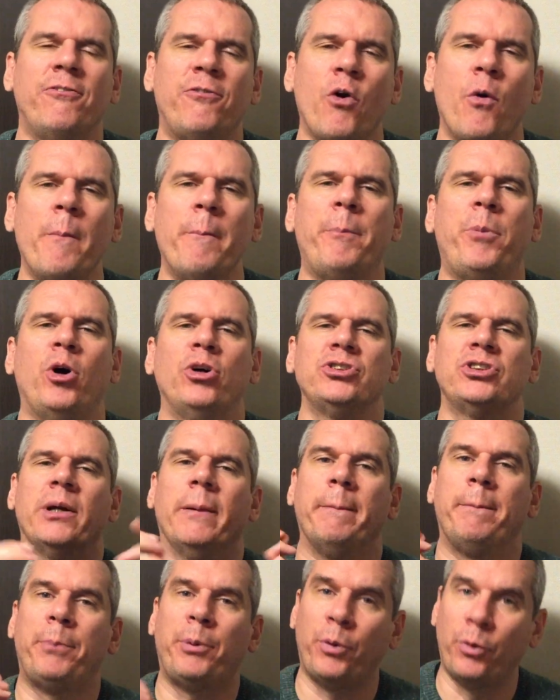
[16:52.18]

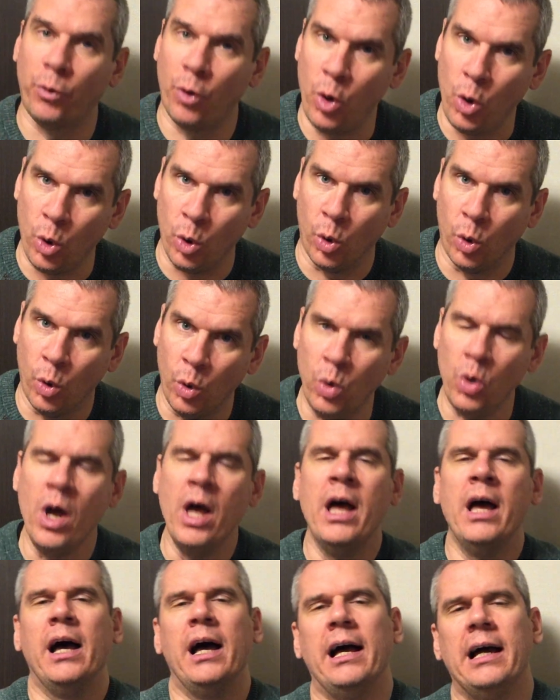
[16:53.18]
Foamposite Pro.
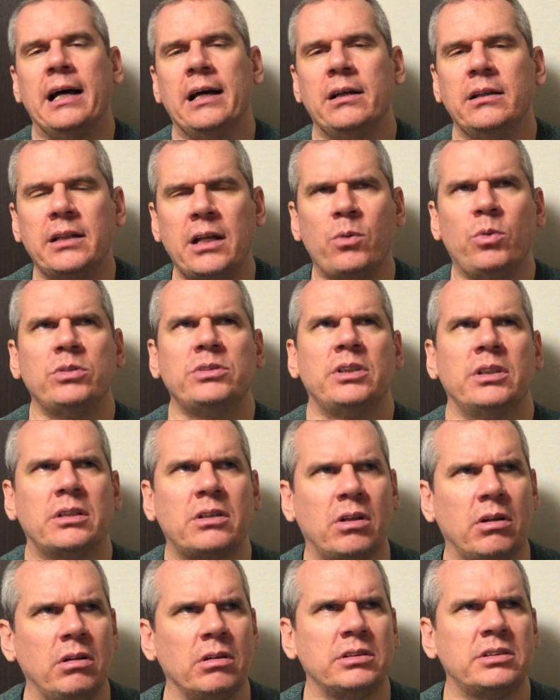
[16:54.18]
Now what's it
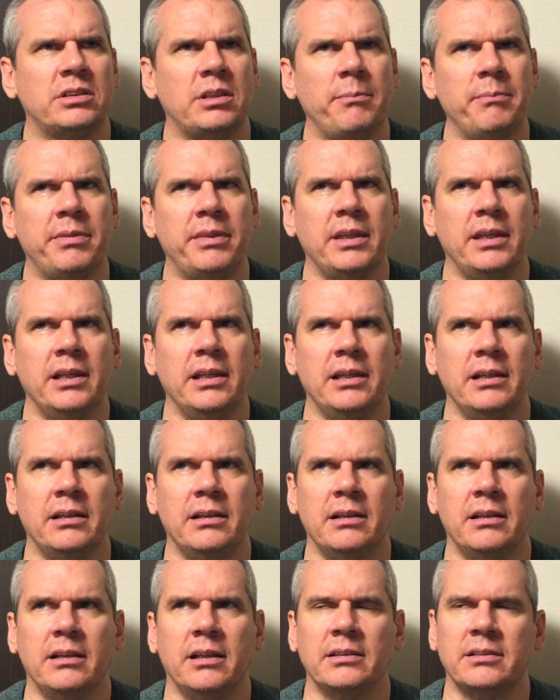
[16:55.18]
called?
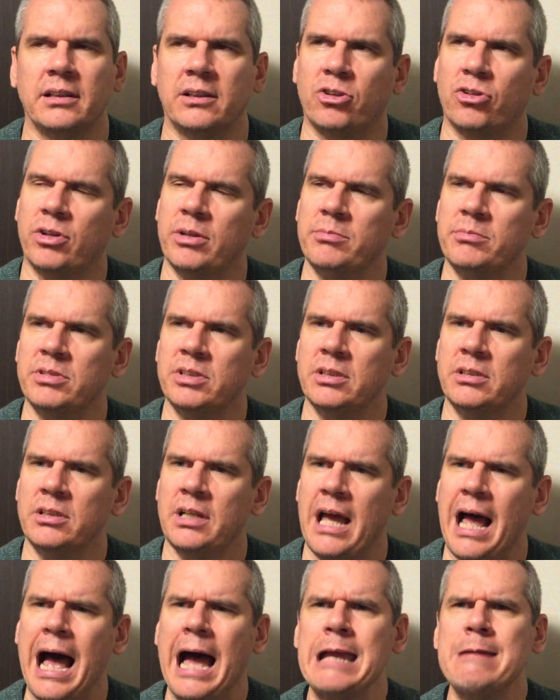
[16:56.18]
Something, is it Crimson?
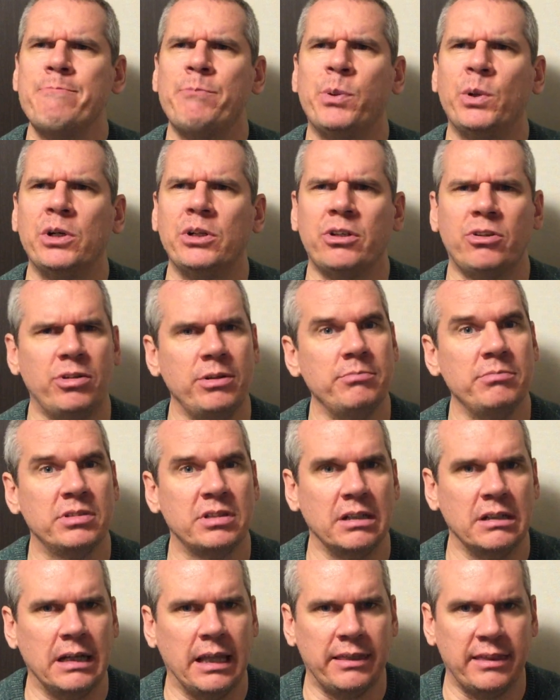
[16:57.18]
Hyper
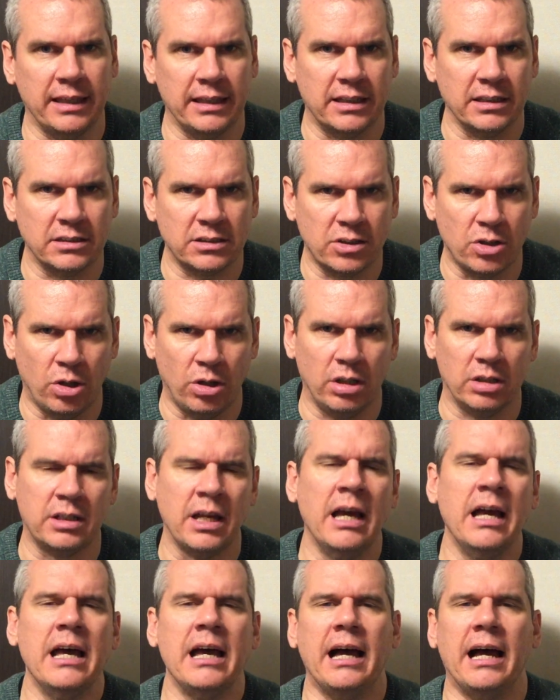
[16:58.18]
Crimson, I think it's called,
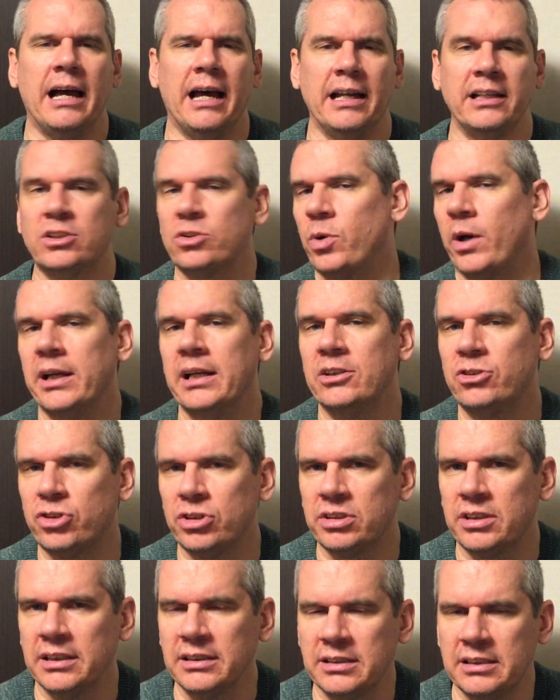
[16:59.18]
and it's quite an
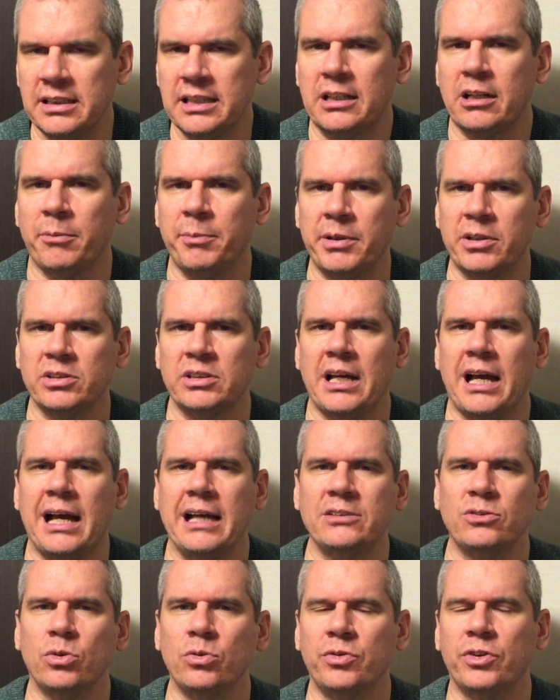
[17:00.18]
interesting sneaker because it
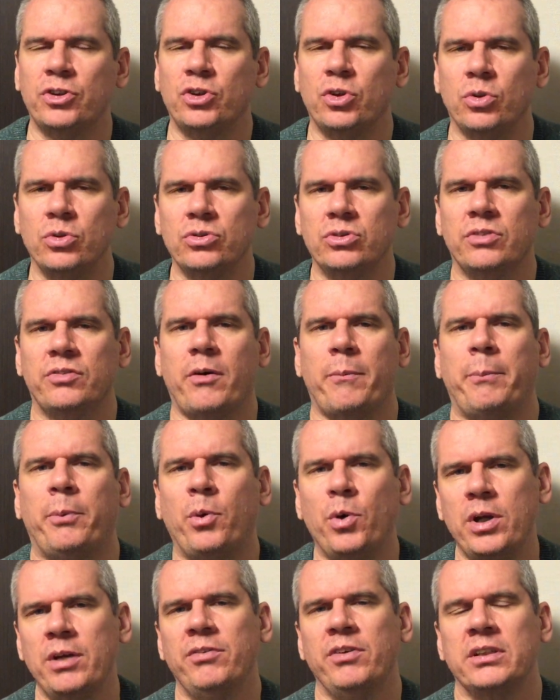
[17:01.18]
has overtones of a
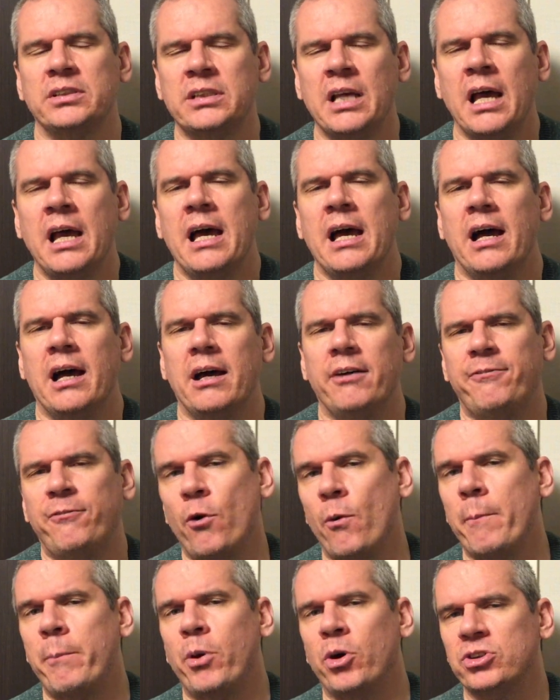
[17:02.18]
previous
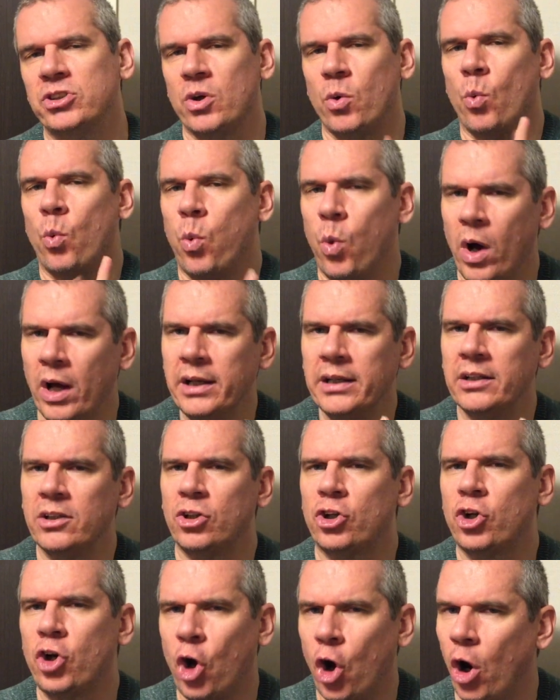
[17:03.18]
Foamposite
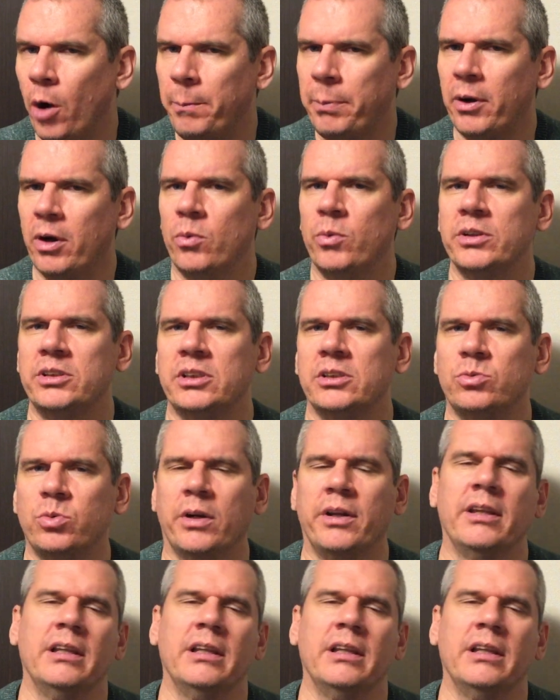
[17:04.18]
1 Copper, which is one